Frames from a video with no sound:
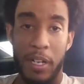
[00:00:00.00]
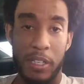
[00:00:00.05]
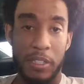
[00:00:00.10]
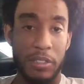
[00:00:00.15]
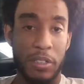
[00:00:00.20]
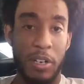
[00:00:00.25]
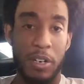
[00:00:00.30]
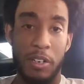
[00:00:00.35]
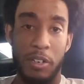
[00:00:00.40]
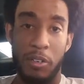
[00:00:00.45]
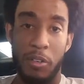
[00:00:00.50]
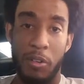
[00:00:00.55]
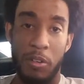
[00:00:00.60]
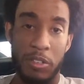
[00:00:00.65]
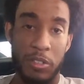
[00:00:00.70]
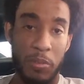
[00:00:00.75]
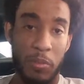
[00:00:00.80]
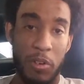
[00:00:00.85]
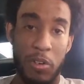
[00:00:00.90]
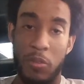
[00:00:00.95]
I started doing
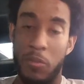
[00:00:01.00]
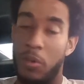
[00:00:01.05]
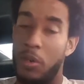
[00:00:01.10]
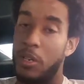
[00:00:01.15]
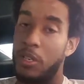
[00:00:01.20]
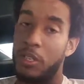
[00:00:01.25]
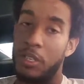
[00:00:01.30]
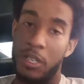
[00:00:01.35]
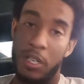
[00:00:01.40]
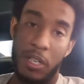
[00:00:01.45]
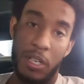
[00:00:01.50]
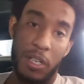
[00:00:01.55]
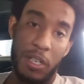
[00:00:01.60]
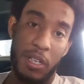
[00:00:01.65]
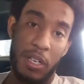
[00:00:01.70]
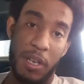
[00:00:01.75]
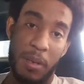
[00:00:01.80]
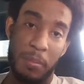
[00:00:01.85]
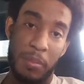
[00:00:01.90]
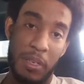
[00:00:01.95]
some more work,
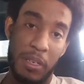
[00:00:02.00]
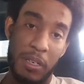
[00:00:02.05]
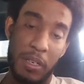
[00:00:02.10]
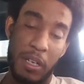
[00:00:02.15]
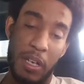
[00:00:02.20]
kept beating